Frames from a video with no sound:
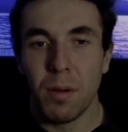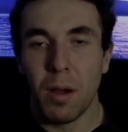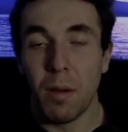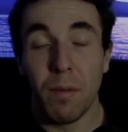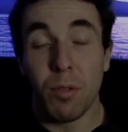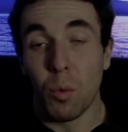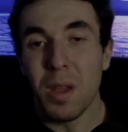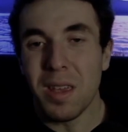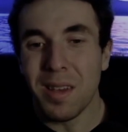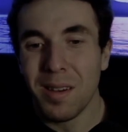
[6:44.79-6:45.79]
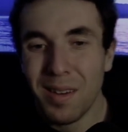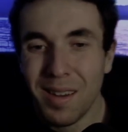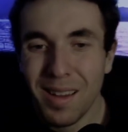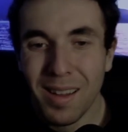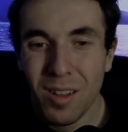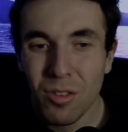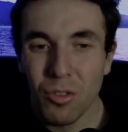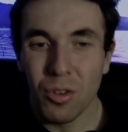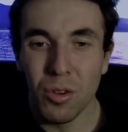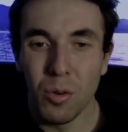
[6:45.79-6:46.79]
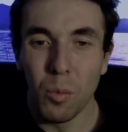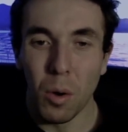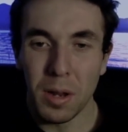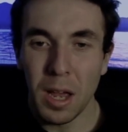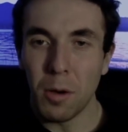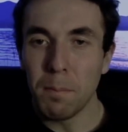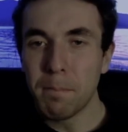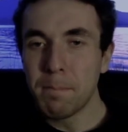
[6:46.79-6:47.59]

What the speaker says: of their week, to work out.